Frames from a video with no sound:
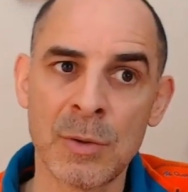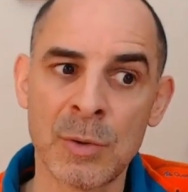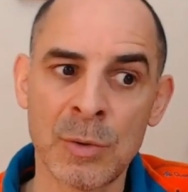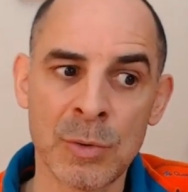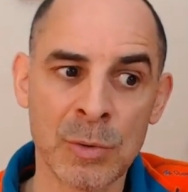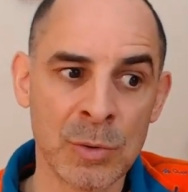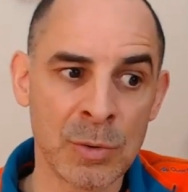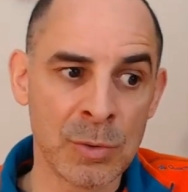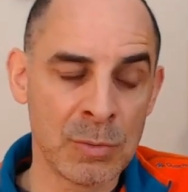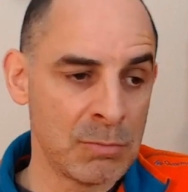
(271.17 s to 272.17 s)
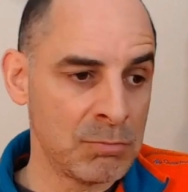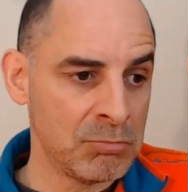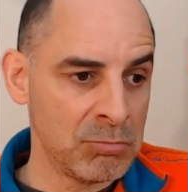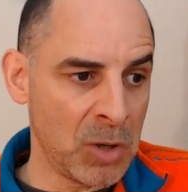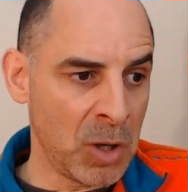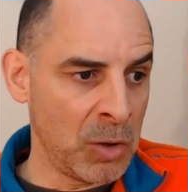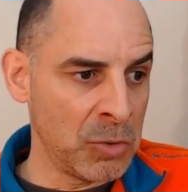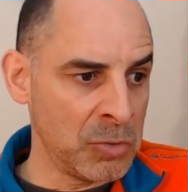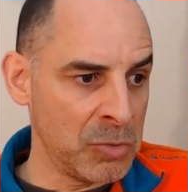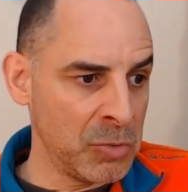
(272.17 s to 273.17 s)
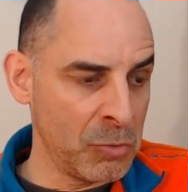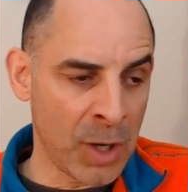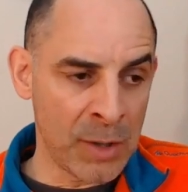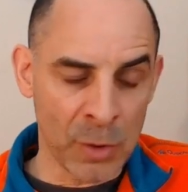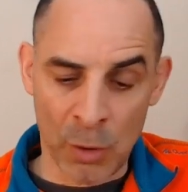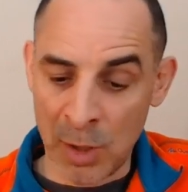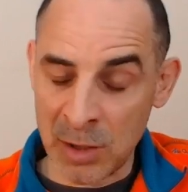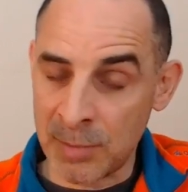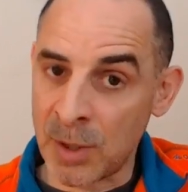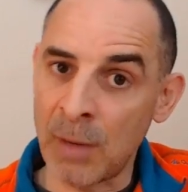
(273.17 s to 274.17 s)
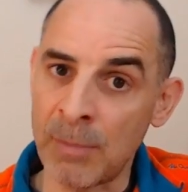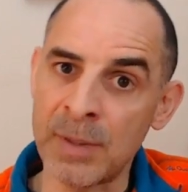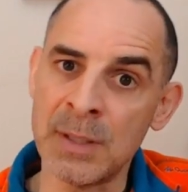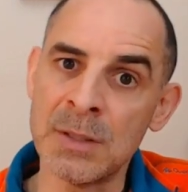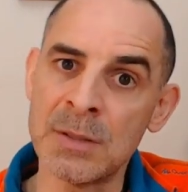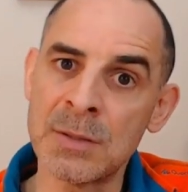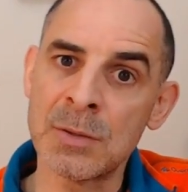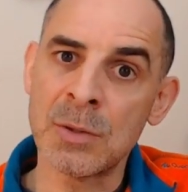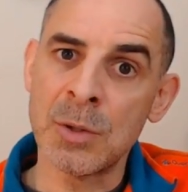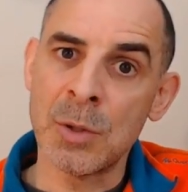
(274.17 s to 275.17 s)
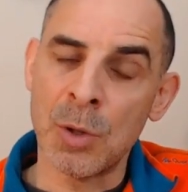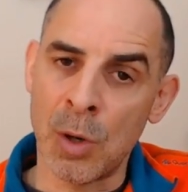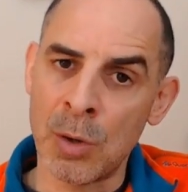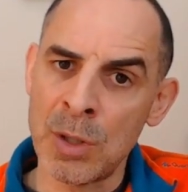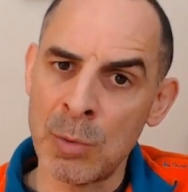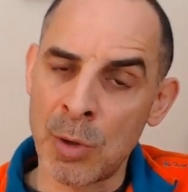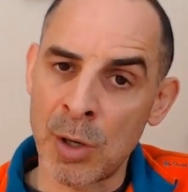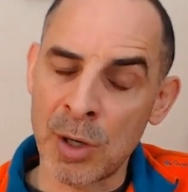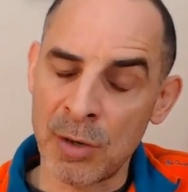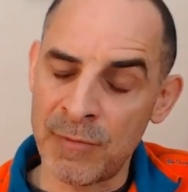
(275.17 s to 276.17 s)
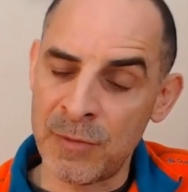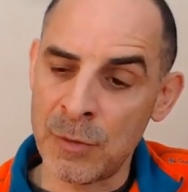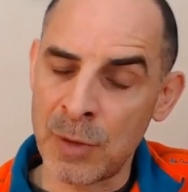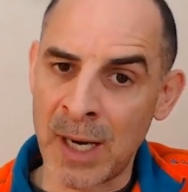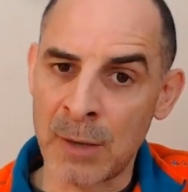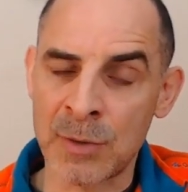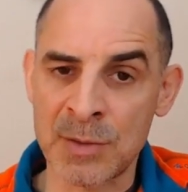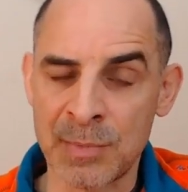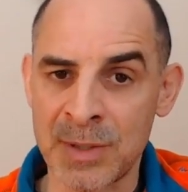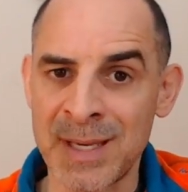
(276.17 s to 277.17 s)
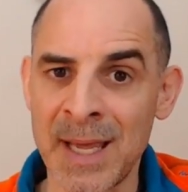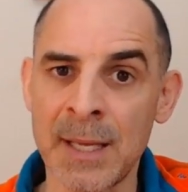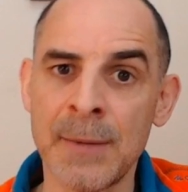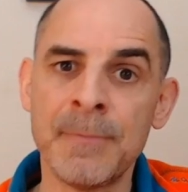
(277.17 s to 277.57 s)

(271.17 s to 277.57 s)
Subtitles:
who own one or multiple companies who only work a few hours per day.